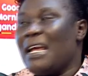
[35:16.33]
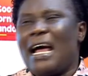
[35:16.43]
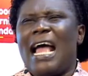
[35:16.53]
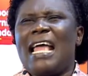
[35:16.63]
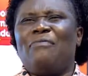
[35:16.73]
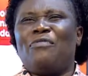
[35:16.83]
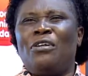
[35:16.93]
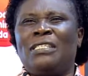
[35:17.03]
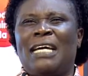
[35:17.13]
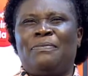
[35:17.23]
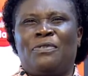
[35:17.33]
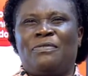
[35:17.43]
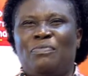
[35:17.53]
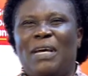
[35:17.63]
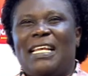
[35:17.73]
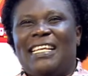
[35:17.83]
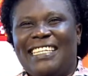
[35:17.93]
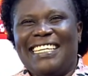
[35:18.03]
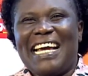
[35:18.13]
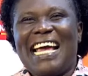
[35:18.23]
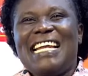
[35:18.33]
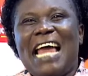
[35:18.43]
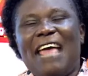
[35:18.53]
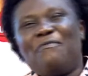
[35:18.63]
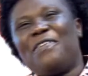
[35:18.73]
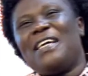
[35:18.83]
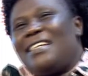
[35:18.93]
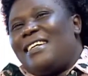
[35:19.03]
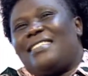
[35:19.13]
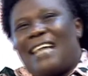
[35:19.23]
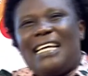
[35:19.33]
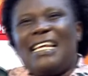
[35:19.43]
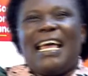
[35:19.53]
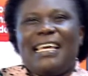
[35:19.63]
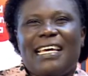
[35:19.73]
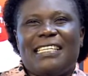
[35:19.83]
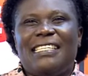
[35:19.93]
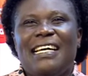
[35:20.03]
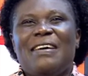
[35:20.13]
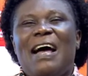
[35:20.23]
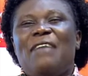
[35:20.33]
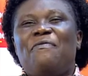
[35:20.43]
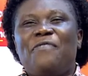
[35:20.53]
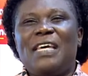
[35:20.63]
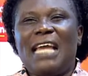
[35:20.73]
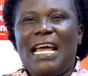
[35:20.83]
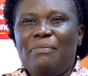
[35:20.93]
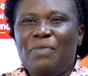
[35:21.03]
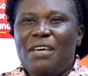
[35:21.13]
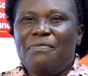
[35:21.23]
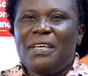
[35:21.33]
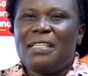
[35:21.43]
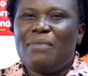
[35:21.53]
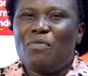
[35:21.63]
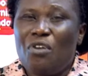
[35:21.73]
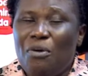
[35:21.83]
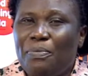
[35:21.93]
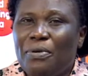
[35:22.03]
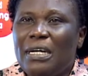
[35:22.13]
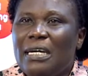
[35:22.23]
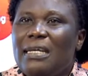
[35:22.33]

I have all types of smell. And I feel it. I like it. I feel I am giving them hope.